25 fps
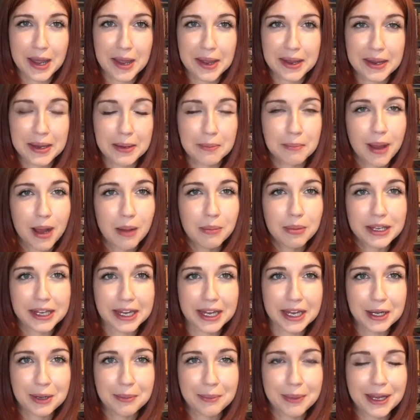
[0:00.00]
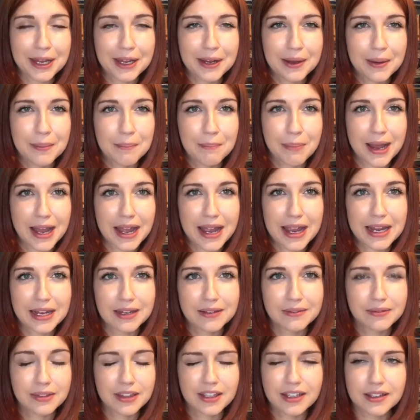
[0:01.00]
a public enemy by
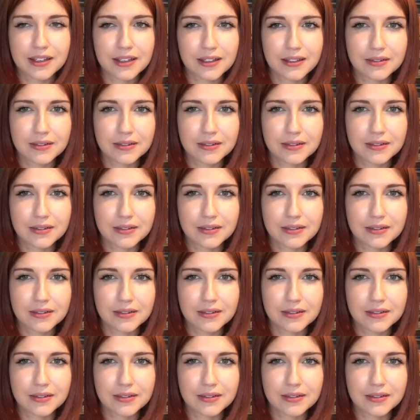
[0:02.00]
the